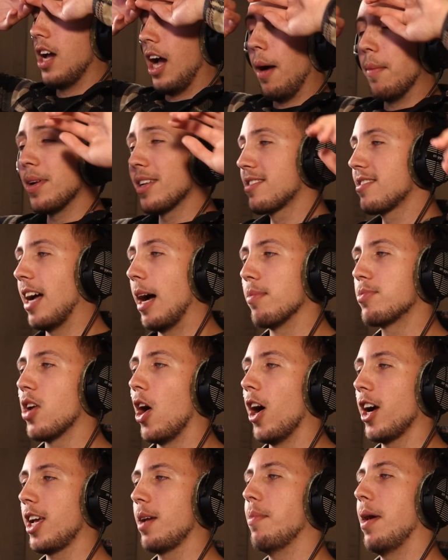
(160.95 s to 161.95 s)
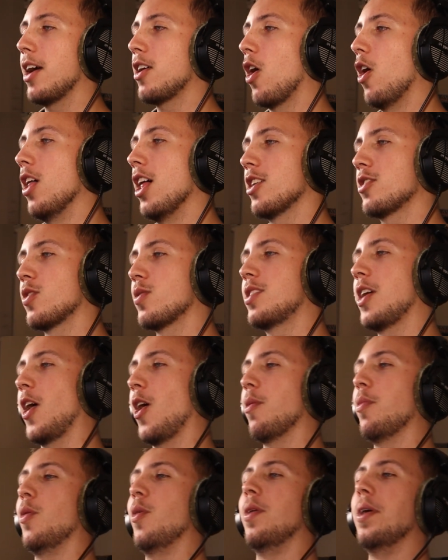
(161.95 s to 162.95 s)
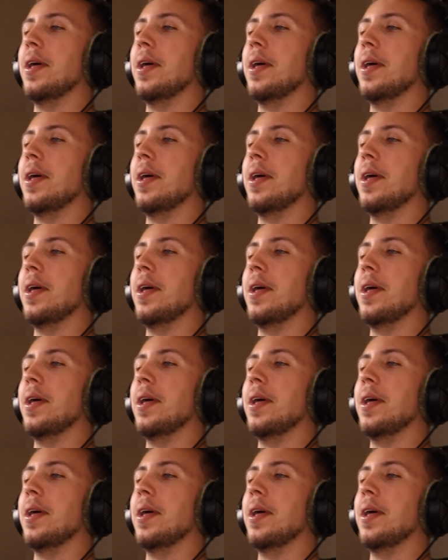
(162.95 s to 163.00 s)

gonna stop talking. My call are terrible.